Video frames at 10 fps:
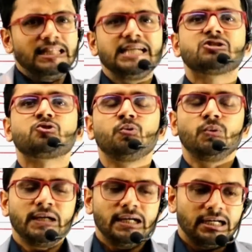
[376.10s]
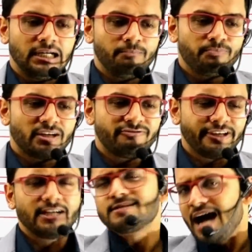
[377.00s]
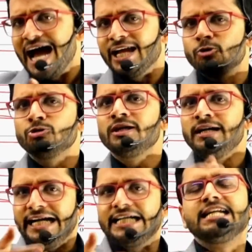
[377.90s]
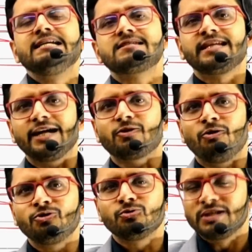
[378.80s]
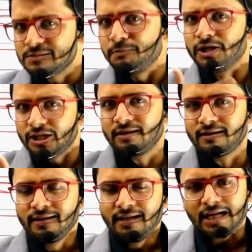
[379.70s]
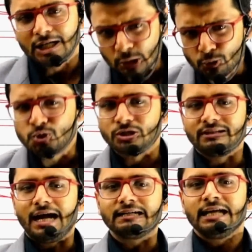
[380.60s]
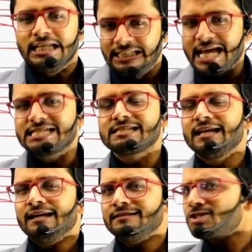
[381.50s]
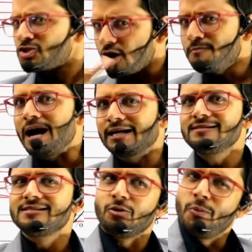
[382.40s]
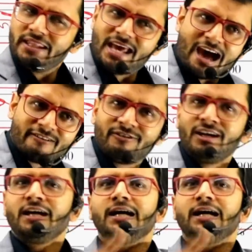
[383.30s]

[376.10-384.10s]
these two figures, I could at least get on to this particular conclusion that yes, the stock markets, the way they have